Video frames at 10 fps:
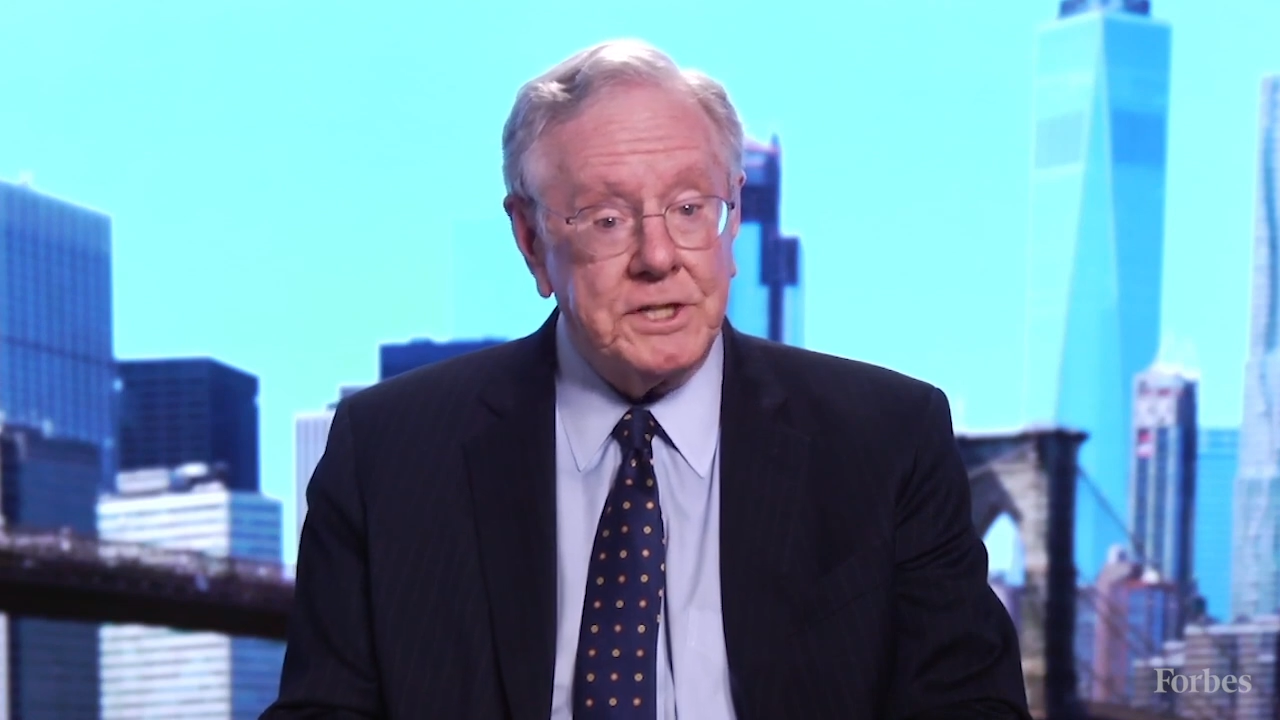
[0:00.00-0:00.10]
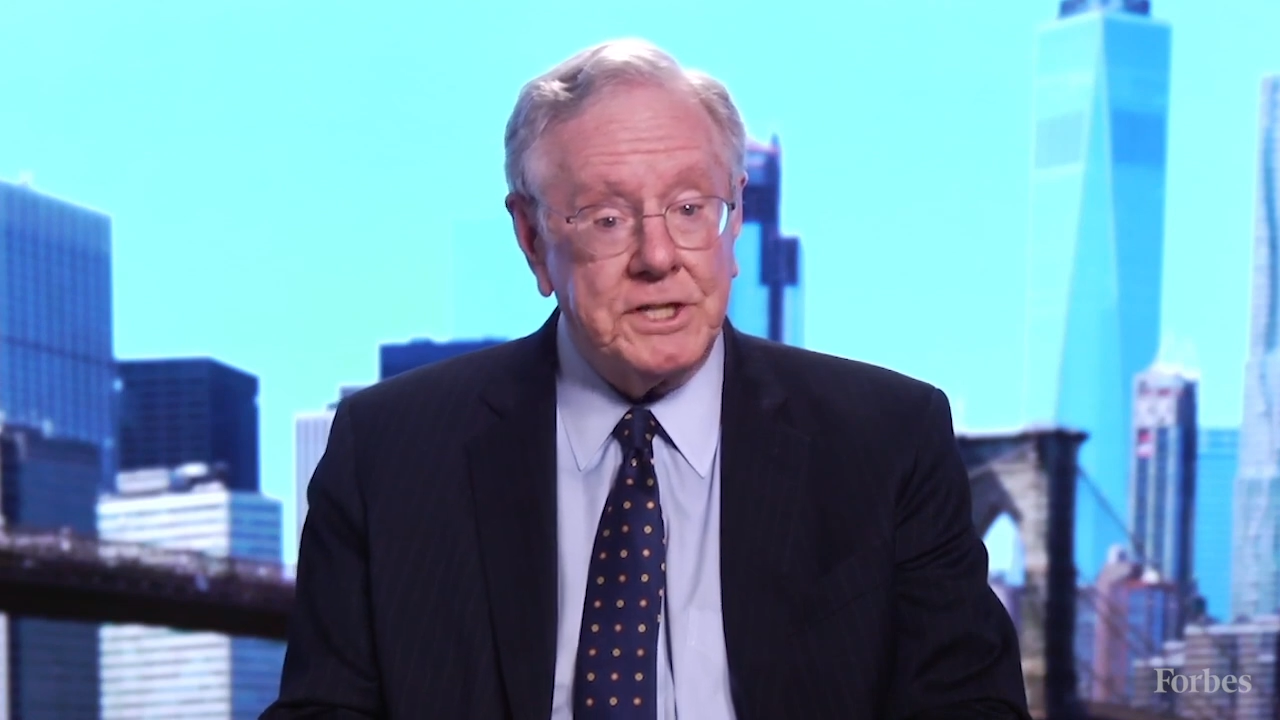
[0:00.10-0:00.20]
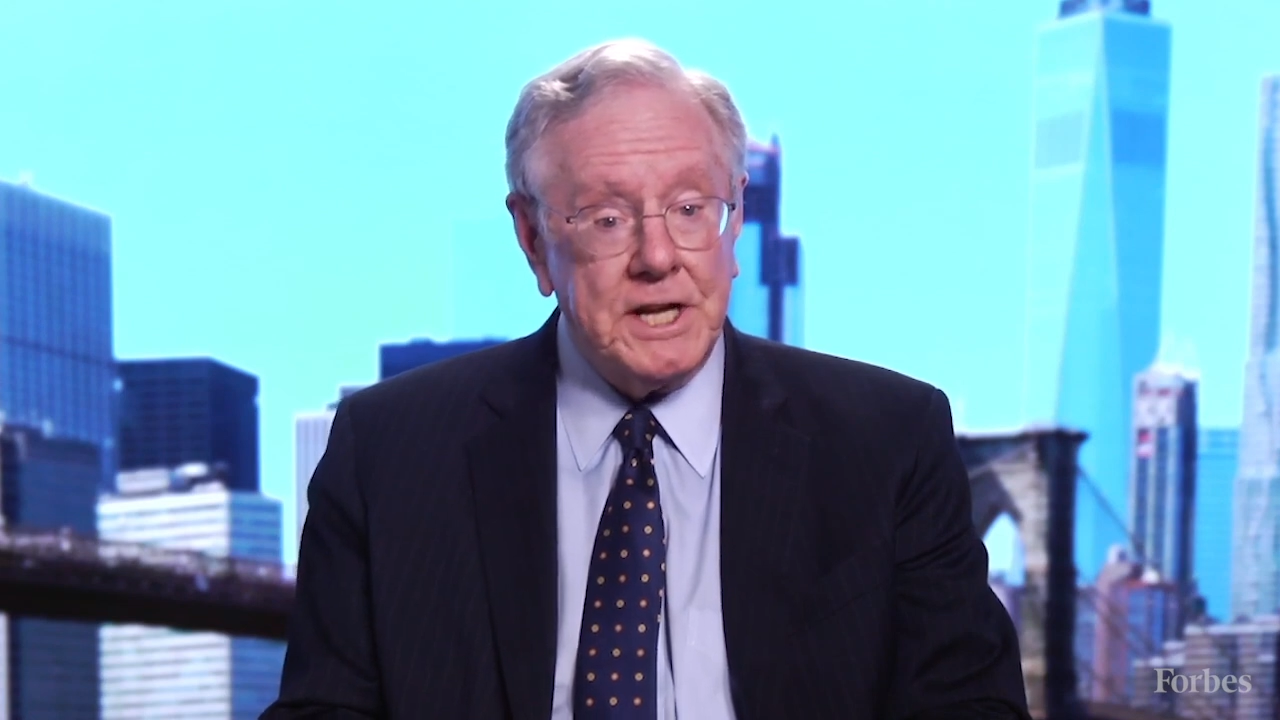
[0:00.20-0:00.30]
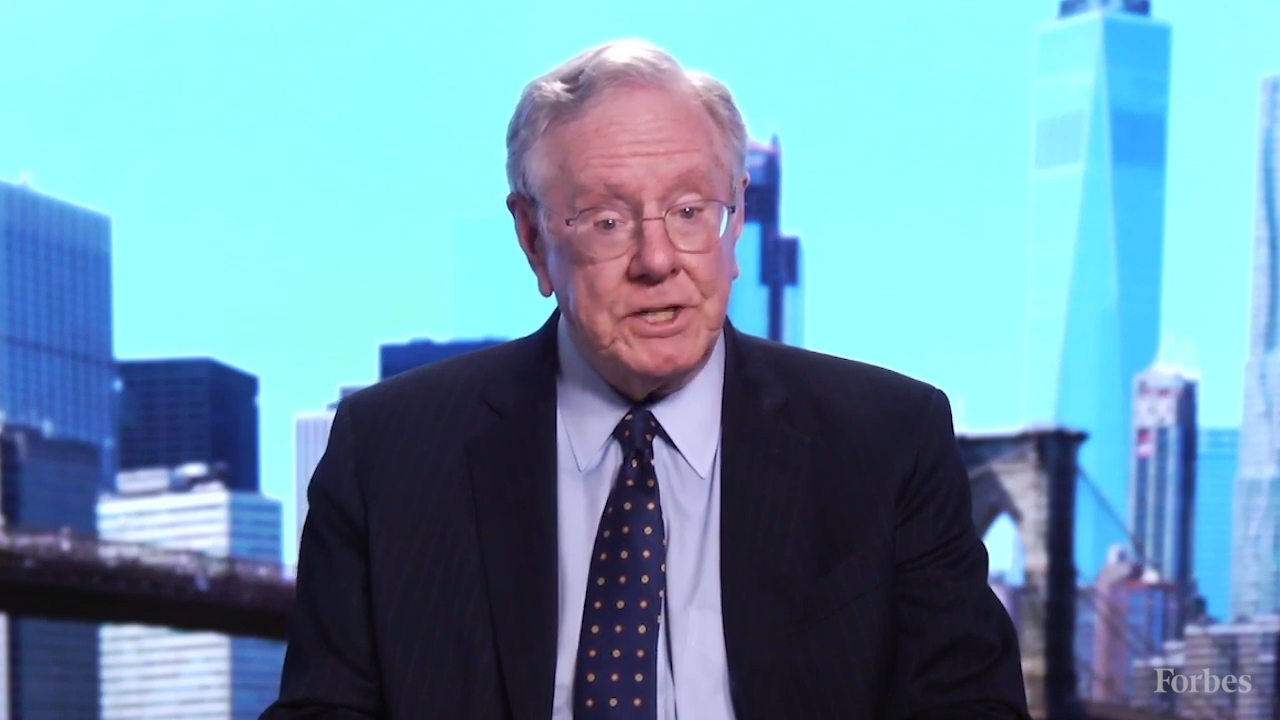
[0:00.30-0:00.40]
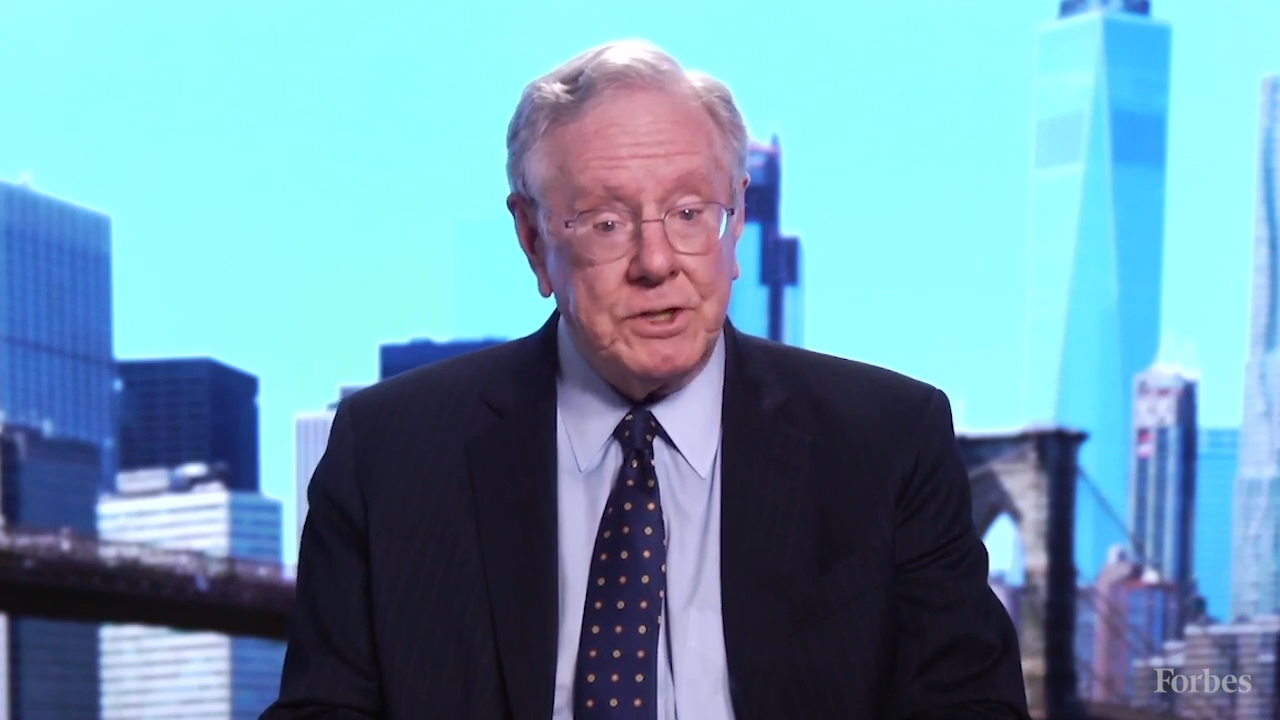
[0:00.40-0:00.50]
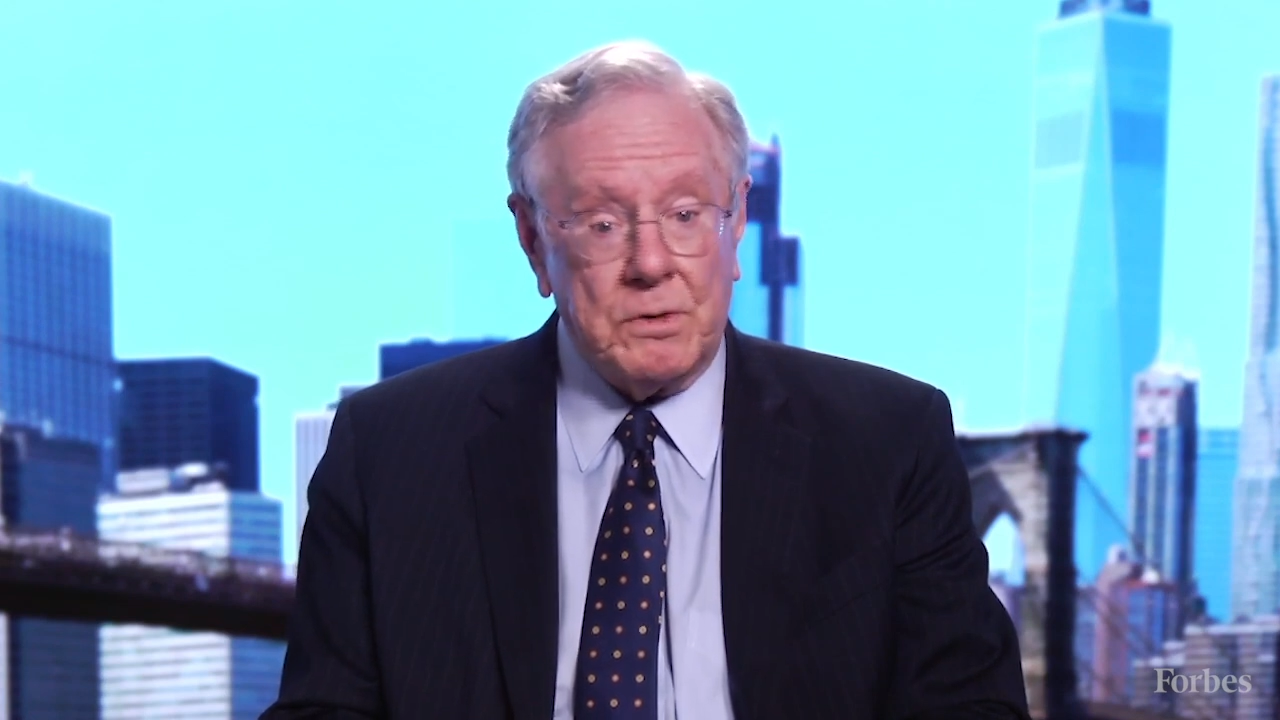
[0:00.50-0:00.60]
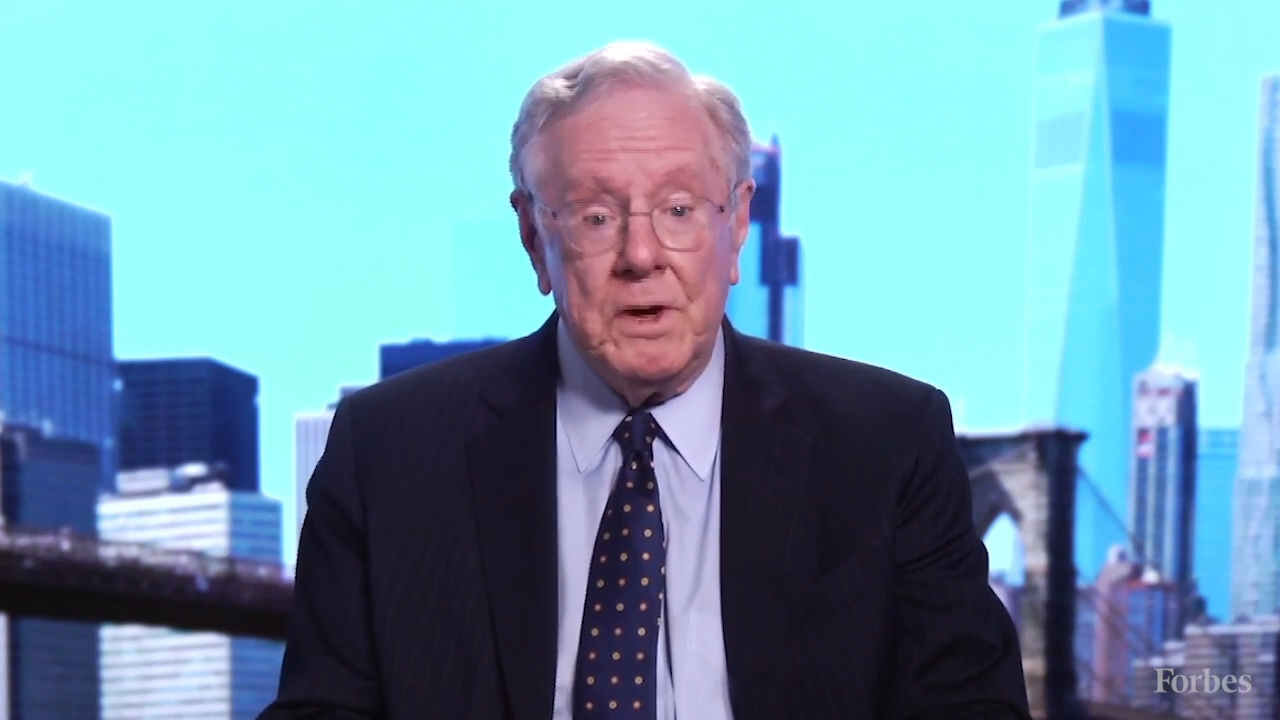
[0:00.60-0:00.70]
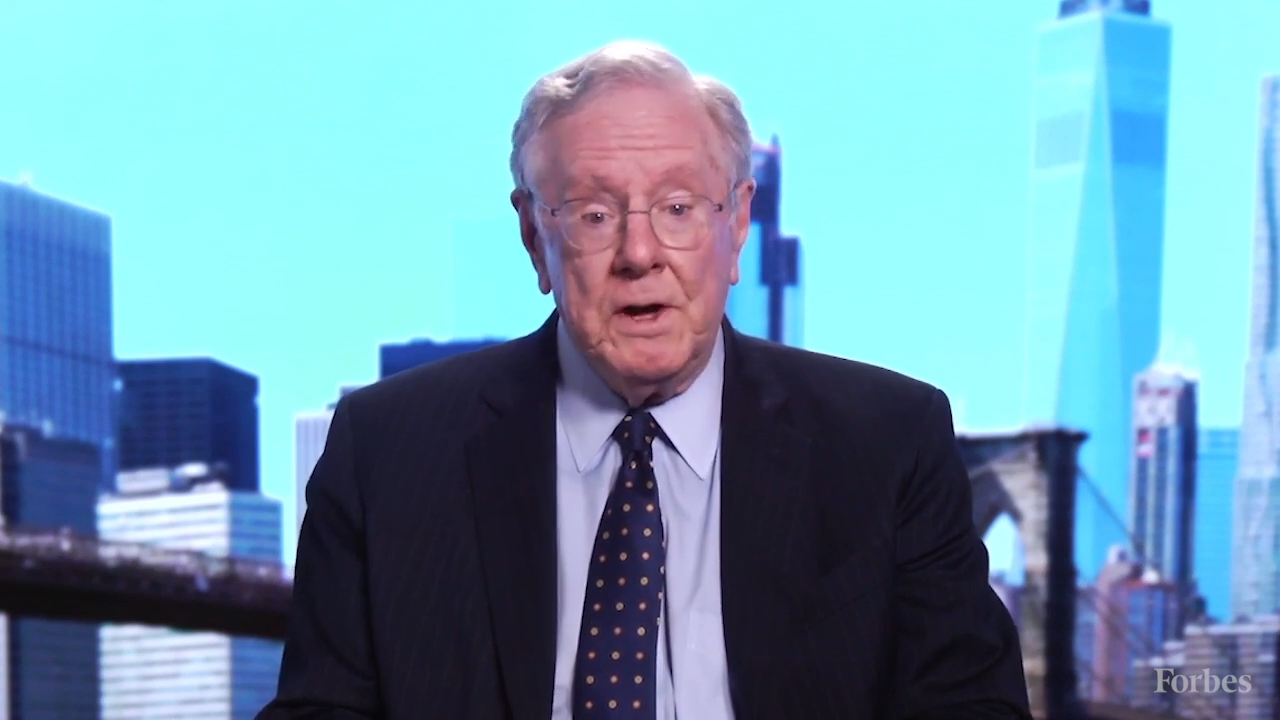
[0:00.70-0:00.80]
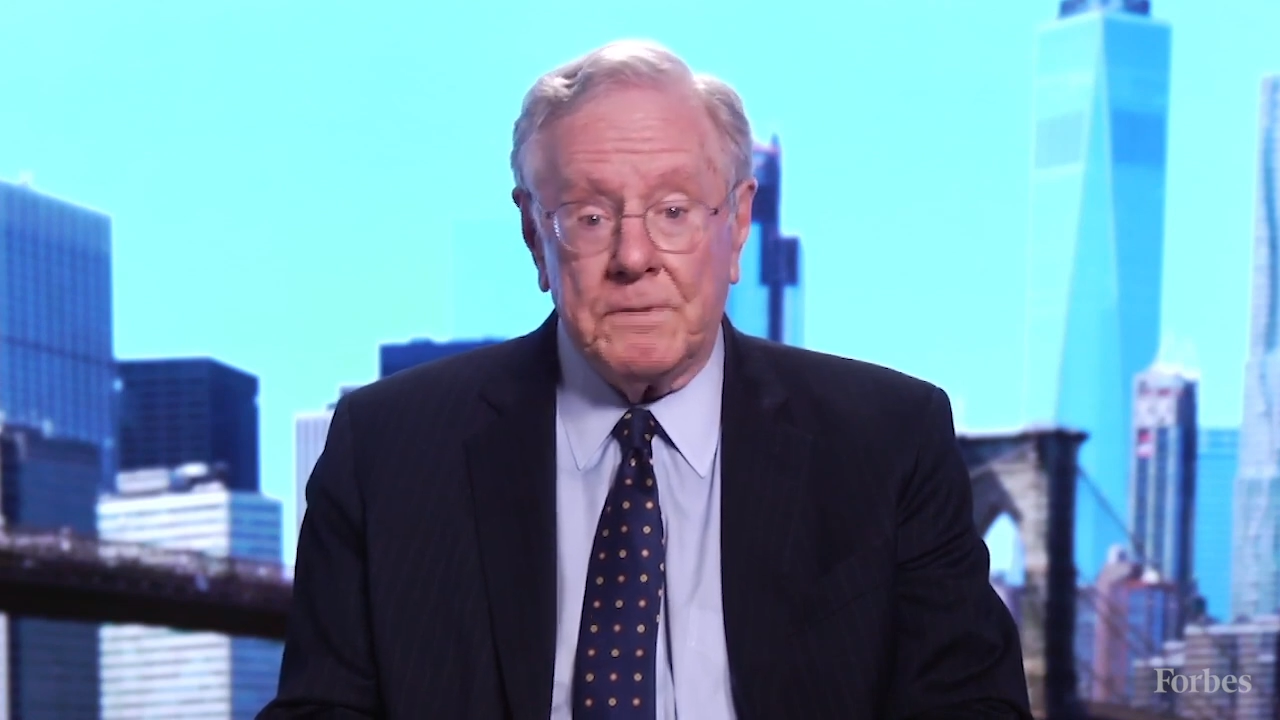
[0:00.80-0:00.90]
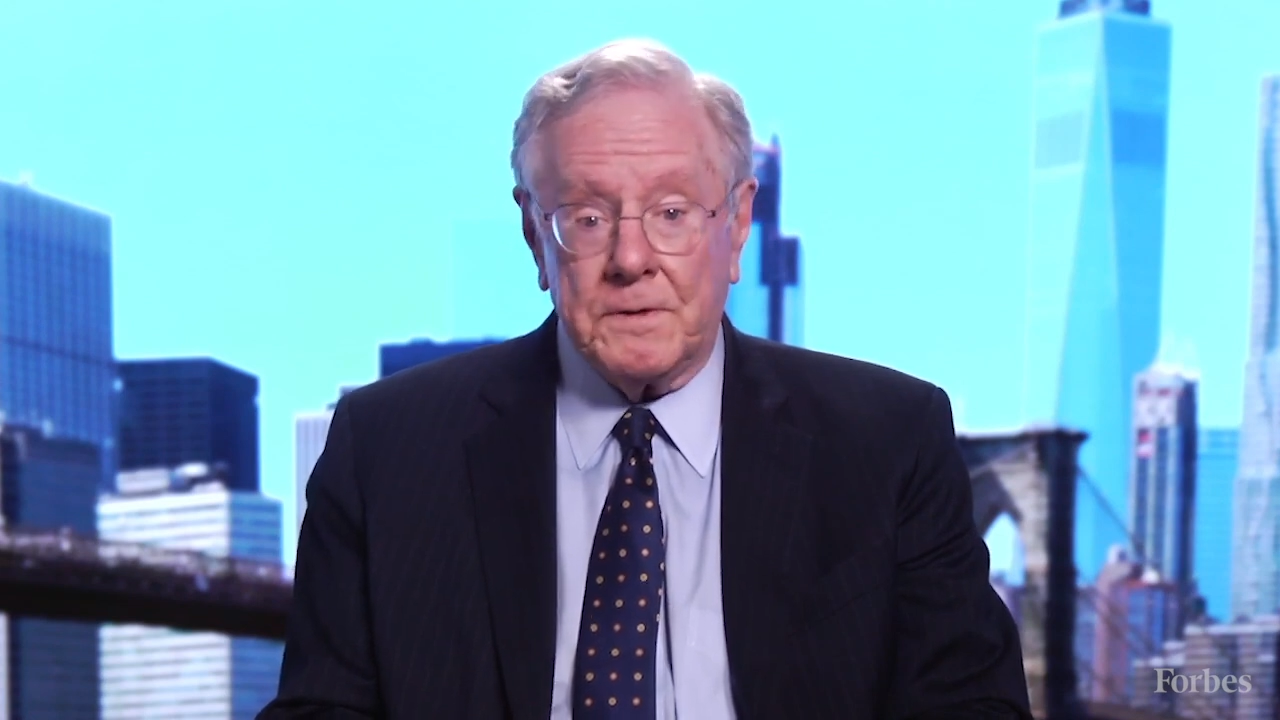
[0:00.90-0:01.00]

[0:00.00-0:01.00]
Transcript: essential